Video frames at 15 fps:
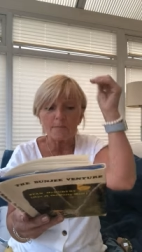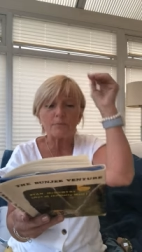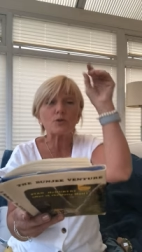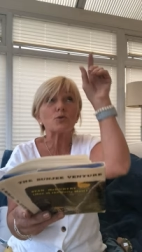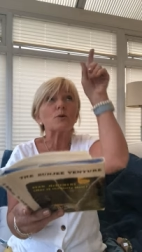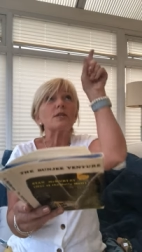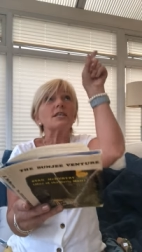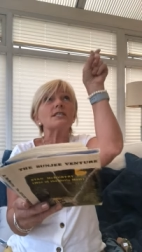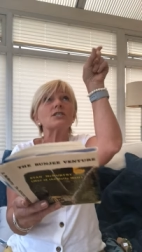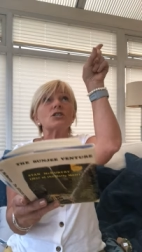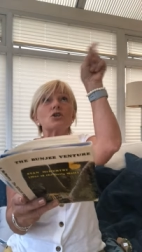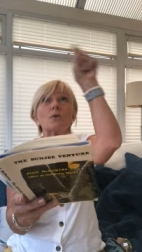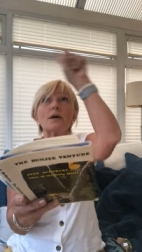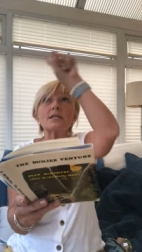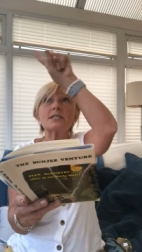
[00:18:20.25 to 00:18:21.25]
between the
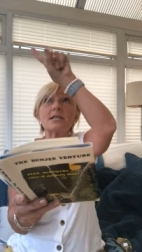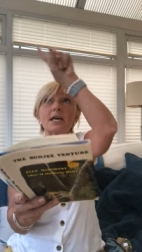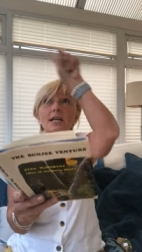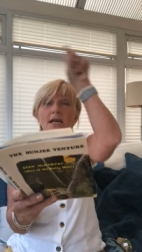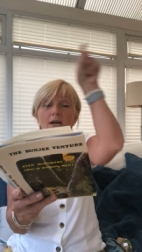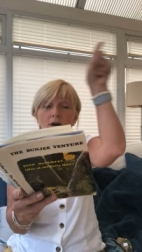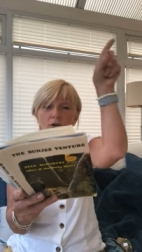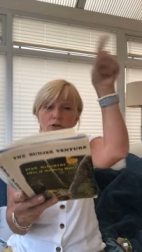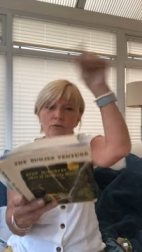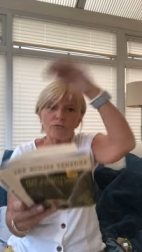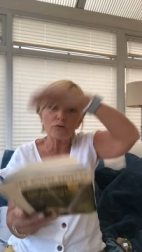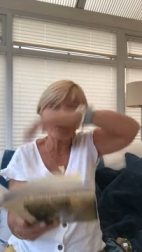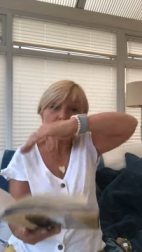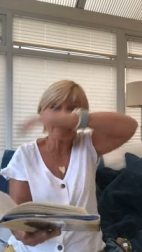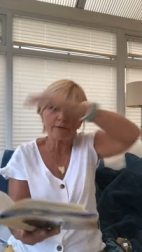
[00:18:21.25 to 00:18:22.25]
two antennae on the
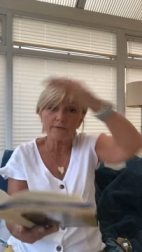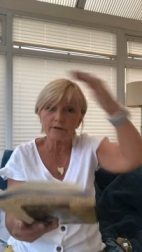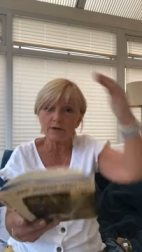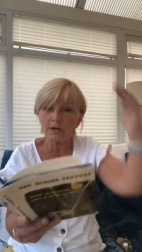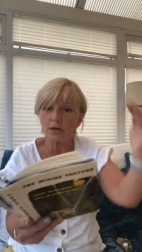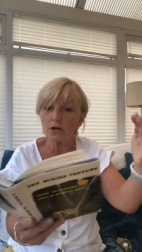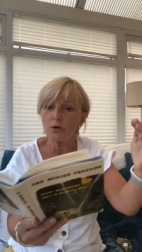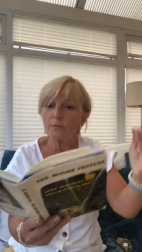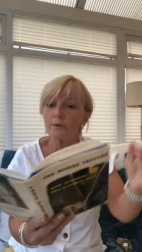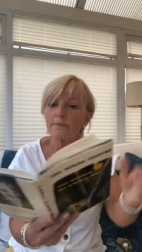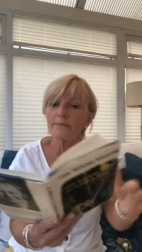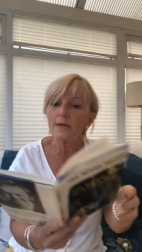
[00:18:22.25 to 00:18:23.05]
roof of the globe.